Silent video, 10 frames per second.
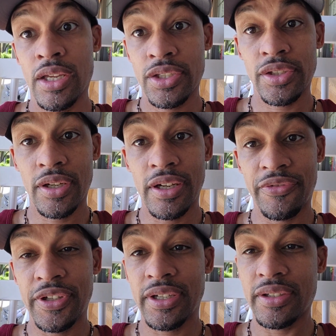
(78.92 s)
So I
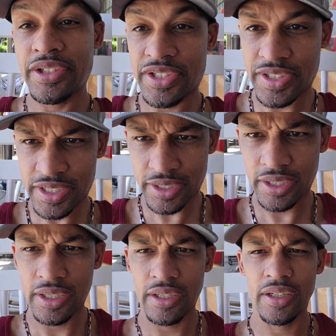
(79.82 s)
figure I'd just sit
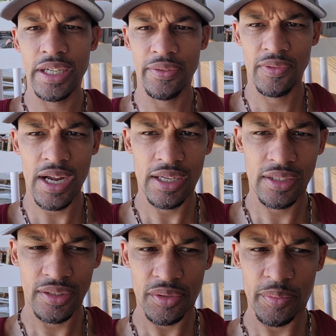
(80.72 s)
here and rock
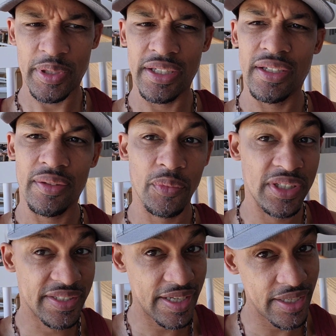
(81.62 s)
a little bit, and
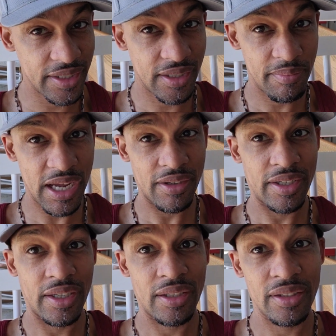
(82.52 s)
when Sandy come out
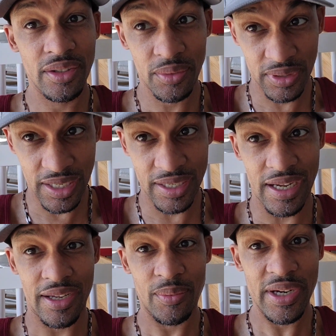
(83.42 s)
here, look what I
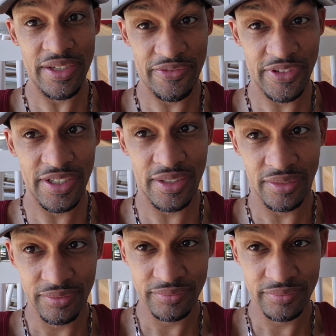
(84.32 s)
got waiting for her.